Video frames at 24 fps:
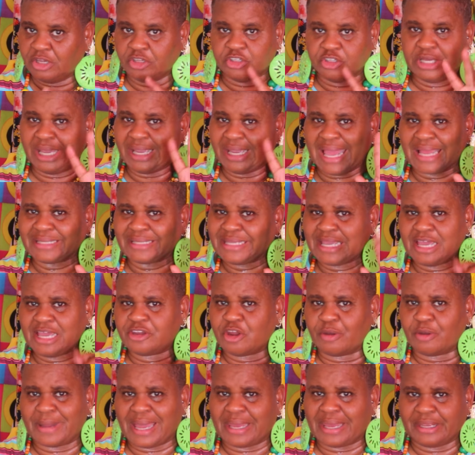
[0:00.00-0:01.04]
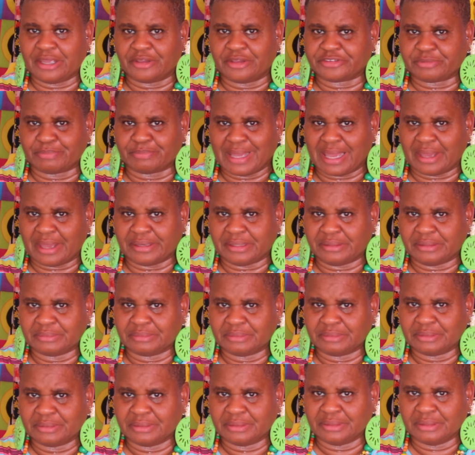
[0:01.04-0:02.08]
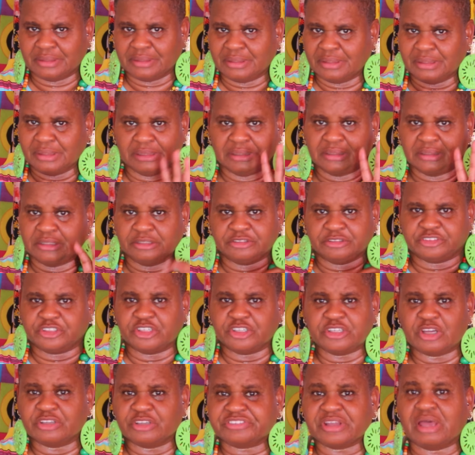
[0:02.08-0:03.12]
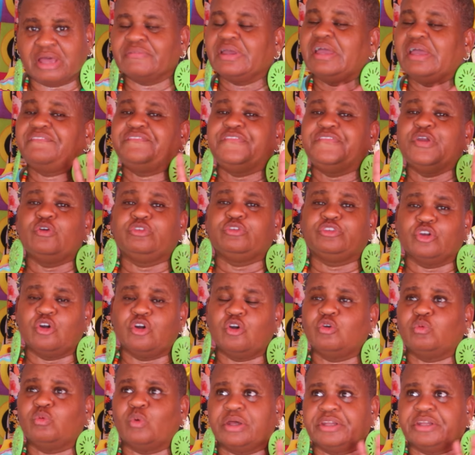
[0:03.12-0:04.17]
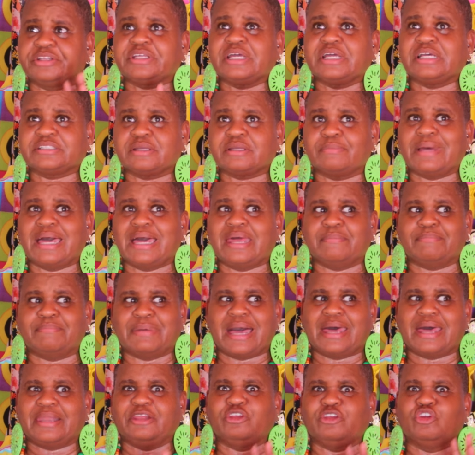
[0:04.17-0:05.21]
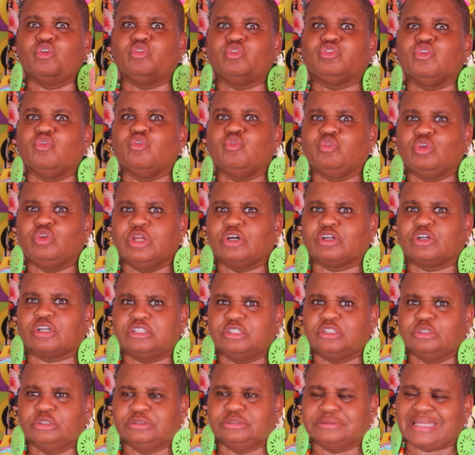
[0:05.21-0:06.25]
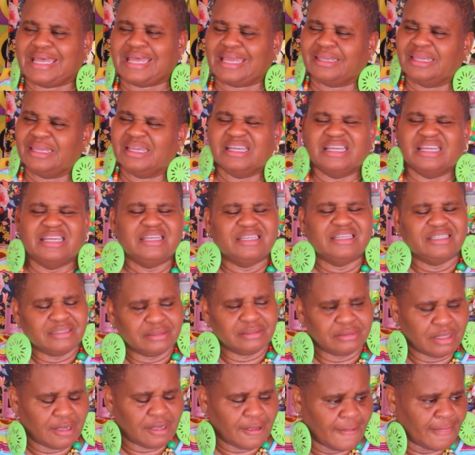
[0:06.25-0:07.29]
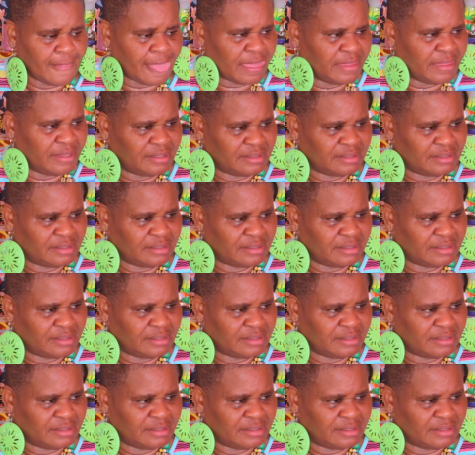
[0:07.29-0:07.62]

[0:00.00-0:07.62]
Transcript: You ain't got to tell nobody else about it. To yourself. If you do want to tell somebody about it, you do little clues like, you know,